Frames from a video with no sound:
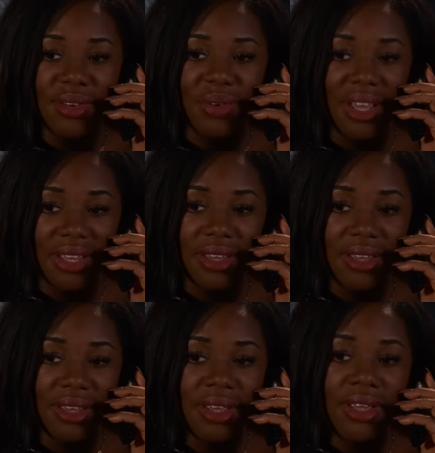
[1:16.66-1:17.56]
Right,
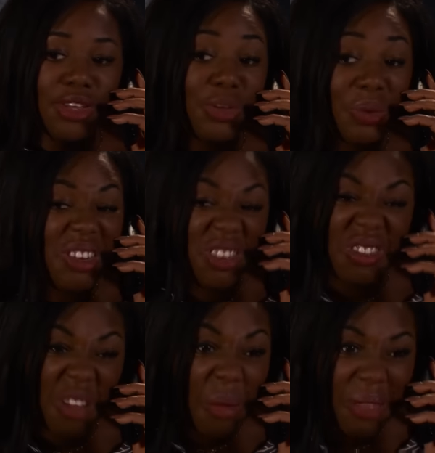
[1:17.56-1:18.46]
you need to
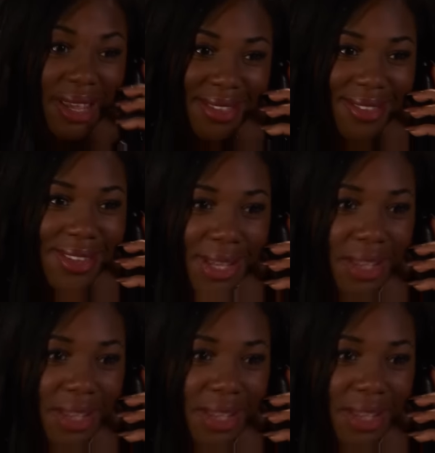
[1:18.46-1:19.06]
stop this,